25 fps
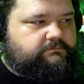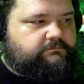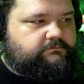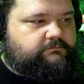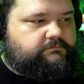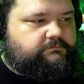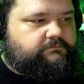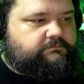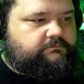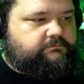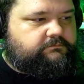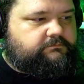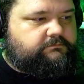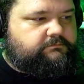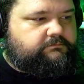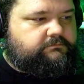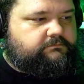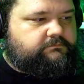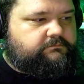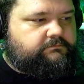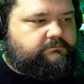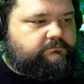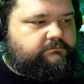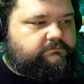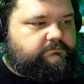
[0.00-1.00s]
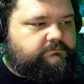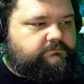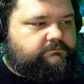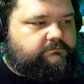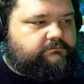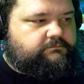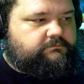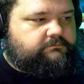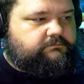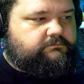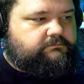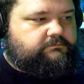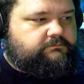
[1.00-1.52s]

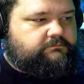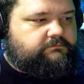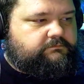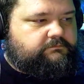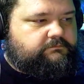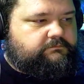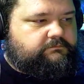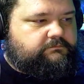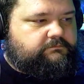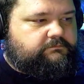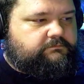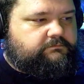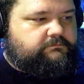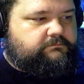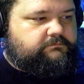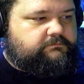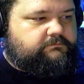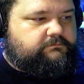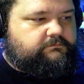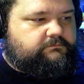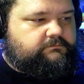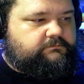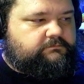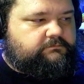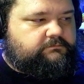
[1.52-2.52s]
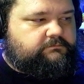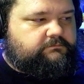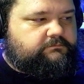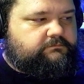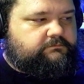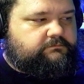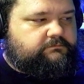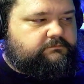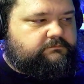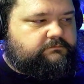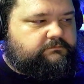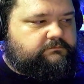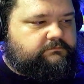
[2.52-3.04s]

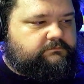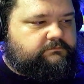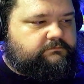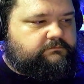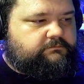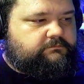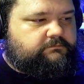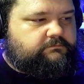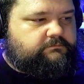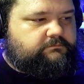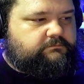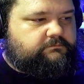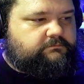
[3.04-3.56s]
(not speaking)